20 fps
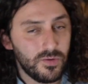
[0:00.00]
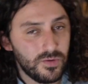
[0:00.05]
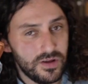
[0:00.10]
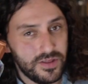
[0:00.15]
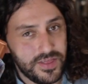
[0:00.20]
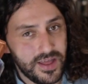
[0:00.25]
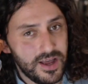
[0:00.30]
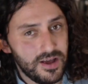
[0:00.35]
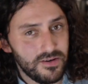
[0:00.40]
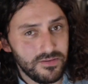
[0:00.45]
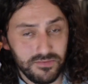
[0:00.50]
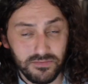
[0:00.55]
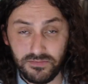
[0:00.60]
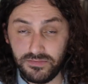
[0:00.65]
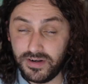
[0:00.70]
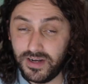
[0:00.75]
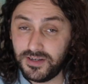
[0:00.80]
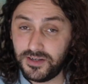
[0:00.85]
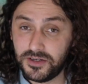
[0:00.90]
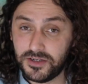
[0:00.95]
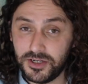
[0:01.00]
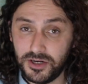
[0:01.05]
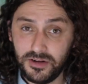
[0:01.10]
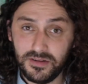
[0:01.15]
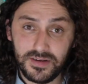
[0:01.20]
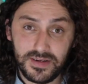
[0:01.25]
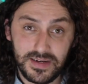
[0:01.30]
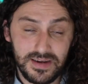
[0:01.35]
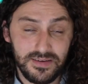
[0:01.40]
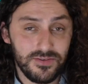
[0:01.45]
without
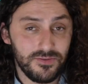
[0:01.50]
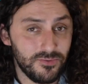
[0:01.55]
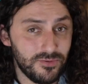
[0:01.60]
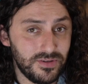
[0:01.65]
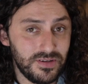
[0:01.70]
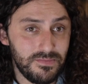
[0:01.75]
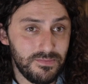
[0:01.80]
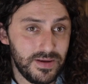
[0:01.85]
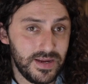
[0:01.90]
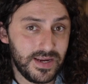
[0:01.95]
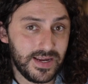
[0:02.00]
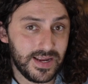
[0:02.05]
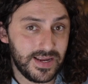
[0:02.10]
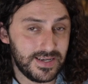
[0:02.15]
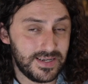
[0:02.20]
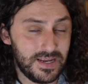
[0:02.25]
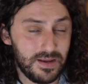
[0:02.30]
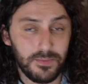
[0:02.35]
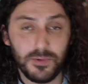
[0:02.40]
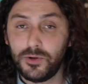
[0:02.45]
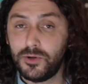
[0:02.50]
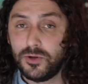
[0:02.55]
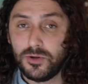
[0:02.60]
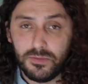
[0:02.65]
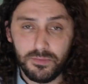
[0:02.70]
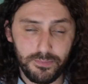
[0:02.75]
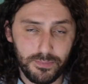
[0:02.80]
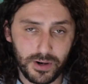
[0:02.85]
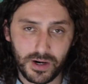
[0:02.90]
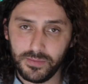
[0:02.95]
necessarily even really being a typical
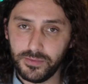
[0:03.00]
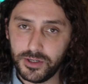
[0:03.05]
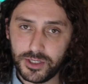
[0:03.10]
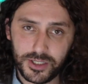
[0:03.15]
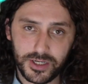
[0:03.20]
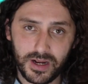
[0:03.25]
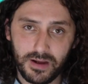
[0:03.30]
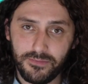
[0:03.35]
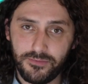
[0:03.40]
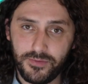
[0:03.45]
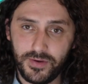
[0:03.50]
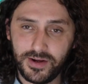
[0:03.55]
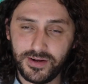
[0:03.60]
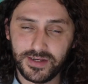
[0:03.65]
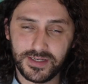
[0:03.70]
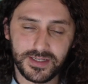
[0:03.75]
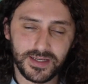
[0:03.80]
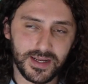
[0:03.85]
barbershop fragrance.